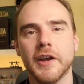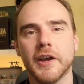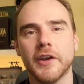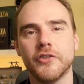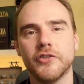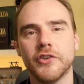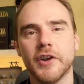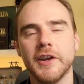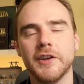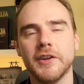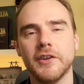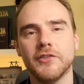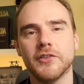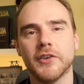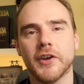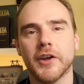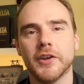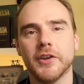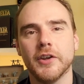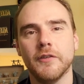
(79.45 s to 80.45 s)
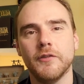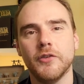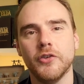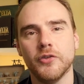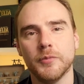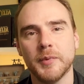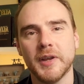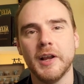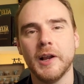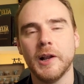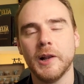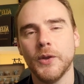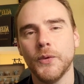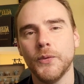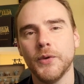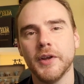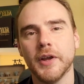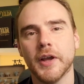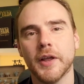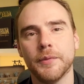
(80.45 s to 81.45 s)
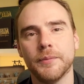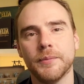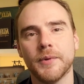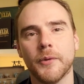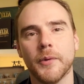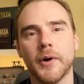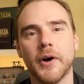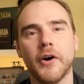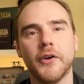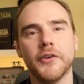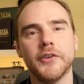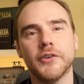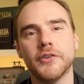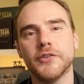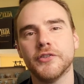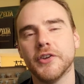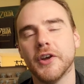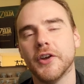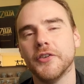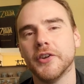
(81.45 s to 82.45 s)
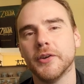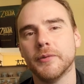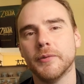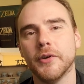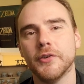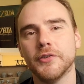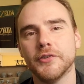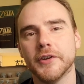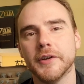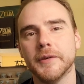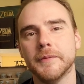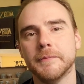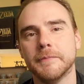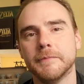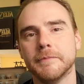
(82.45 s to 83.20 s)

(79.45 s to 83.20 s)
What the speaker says: and try and decide if you should be including a thrower on your starting roster.